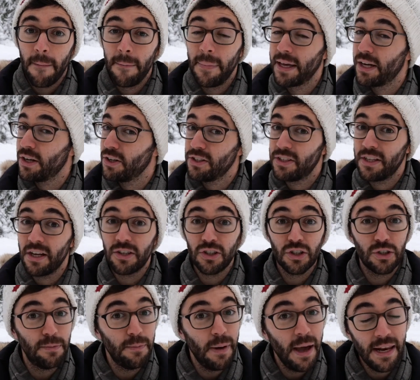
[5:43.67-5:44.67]
Because
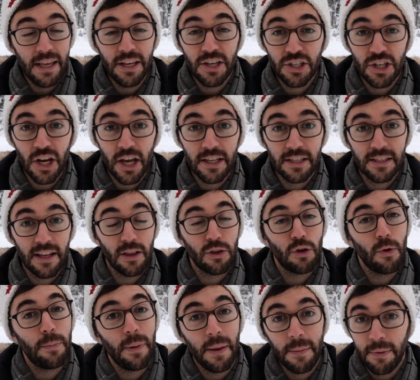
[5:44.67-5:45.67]
there's many chances
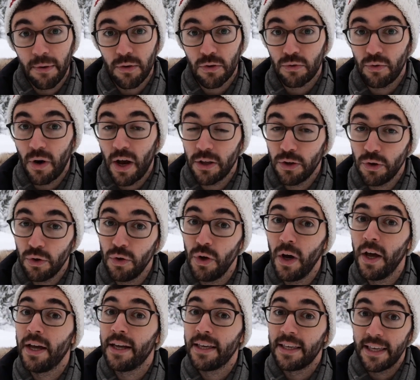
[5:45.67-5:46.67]
that the people around you
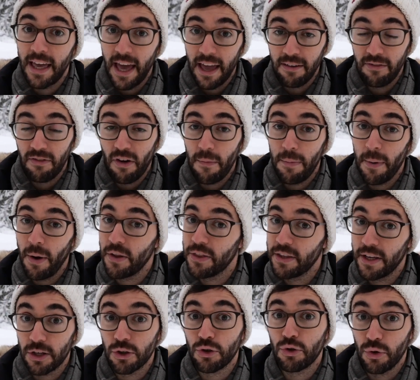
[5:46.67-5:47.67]
gave up
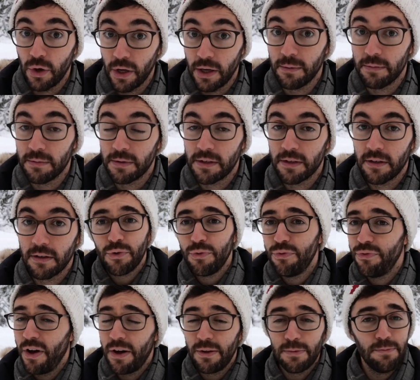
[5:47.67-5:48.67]
on their dreams. I also
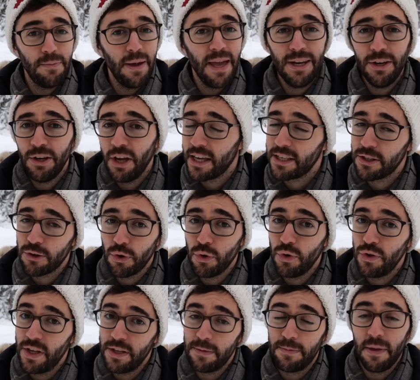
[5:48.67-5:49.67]
found many
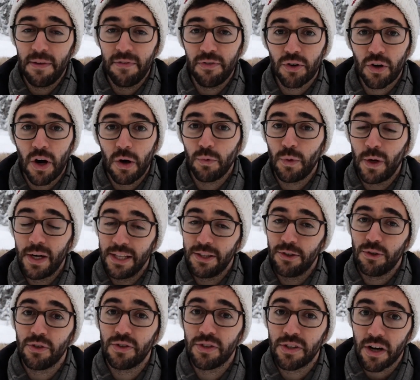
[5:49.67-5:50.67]
excuses before I
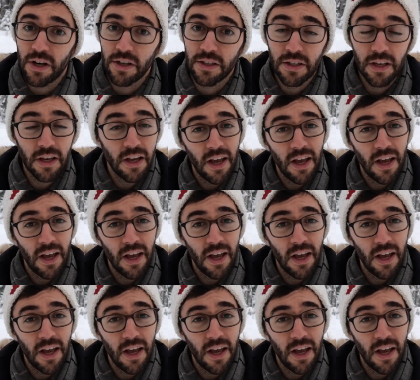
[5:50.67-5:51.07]
wanted to start.